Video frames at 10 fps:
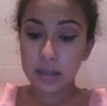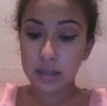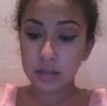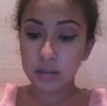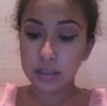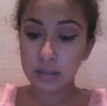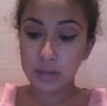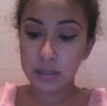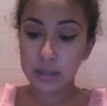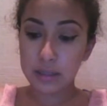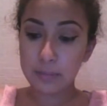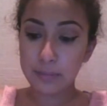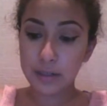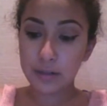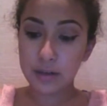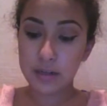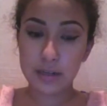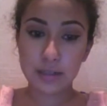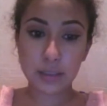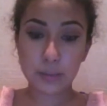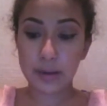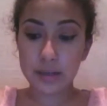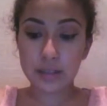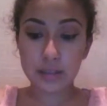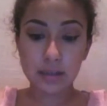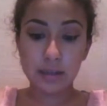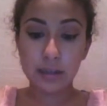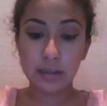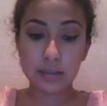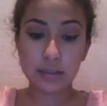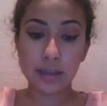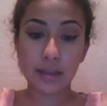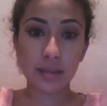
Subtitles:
Color Tame lip liner in Spice, and it looks like